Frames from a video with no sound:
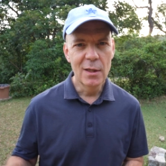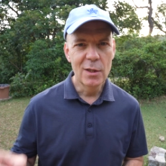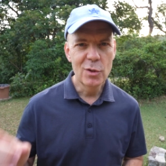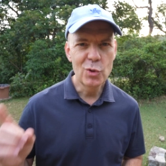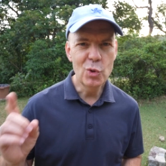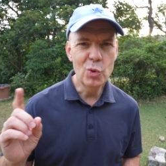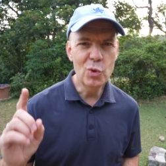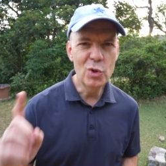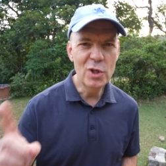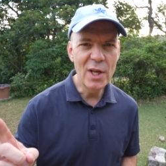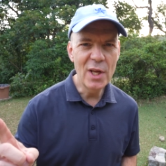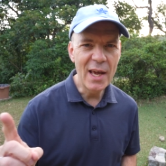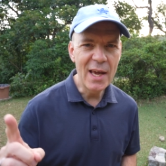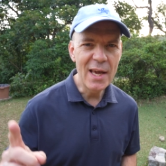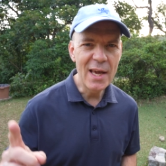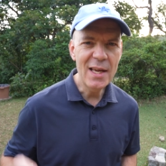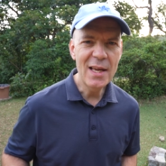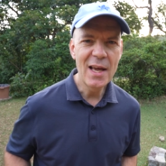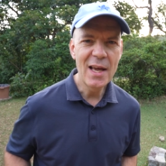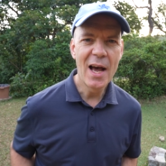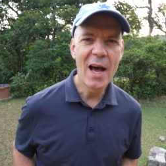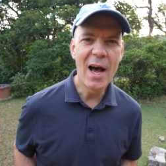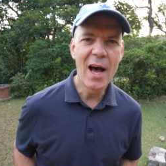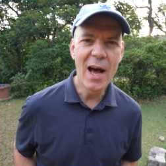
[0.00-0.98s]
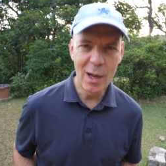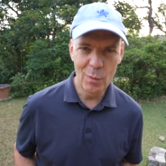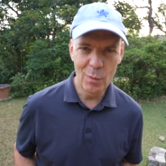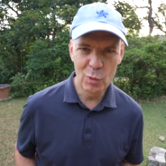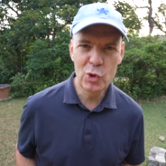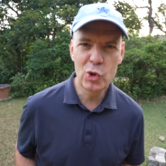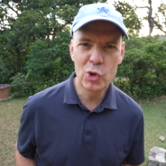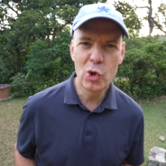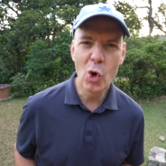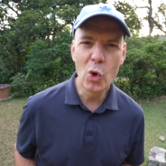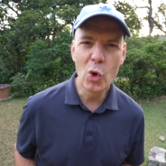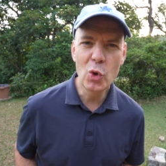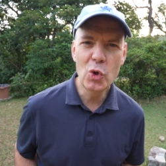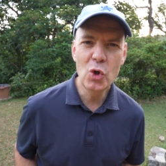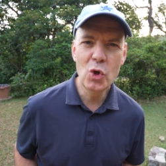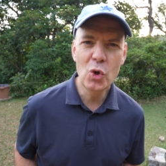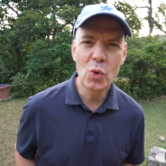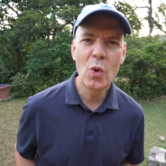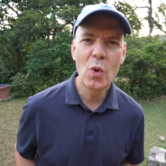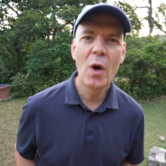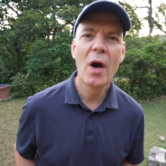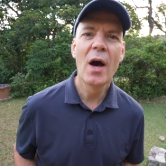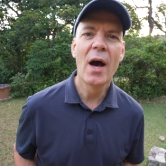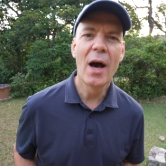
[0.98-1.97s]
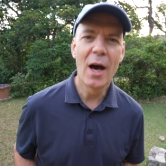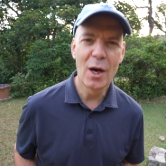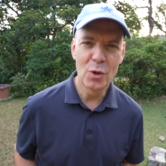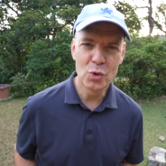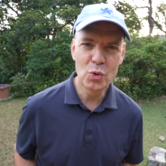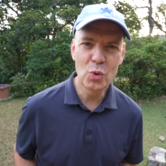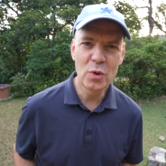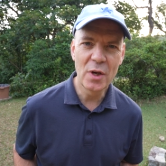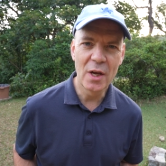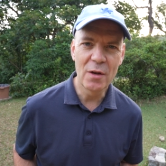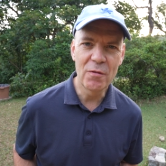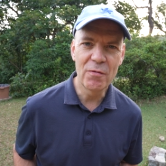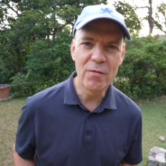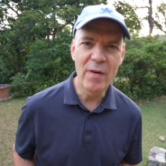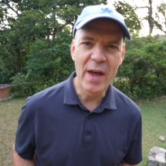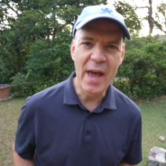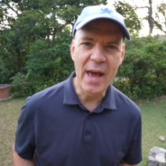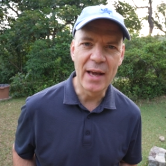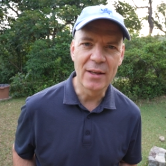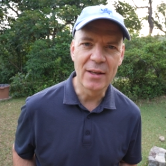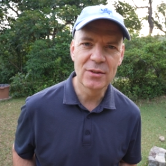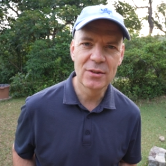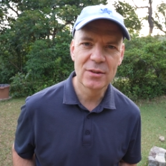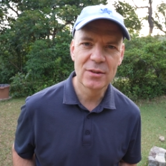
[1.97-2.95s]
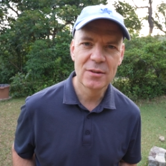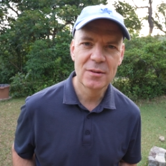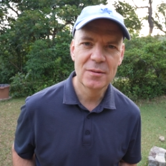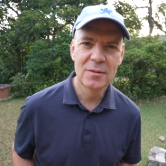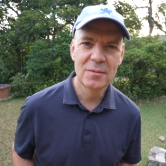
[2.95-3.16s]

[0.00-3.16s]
Today, I will show you how to get facts.